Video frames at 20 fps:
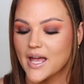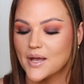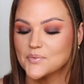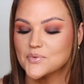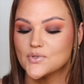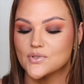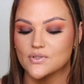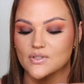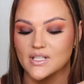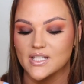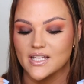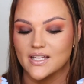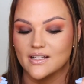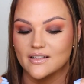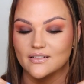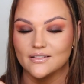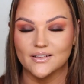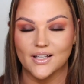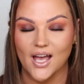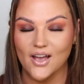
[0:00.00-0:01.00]
absolutely
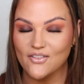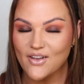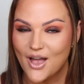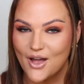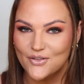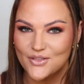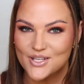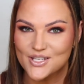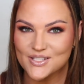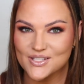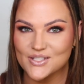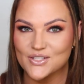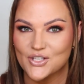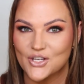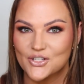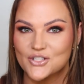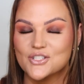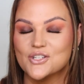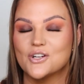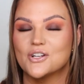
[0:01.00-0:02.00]
love how this
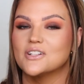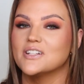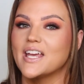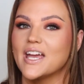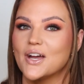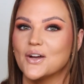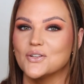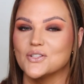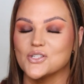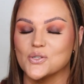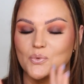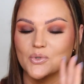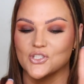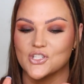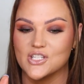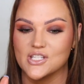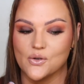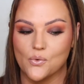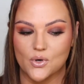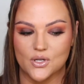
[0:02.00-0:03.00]
look turned out, so we're
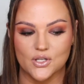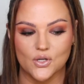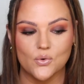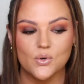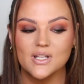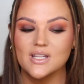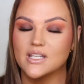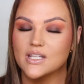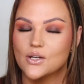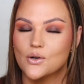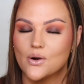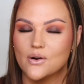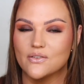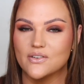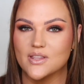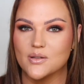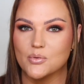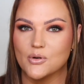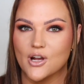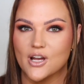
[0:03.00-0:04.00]
just going to quickly go
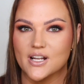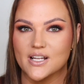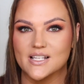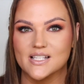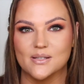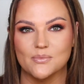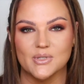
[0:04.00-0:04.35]
over the products.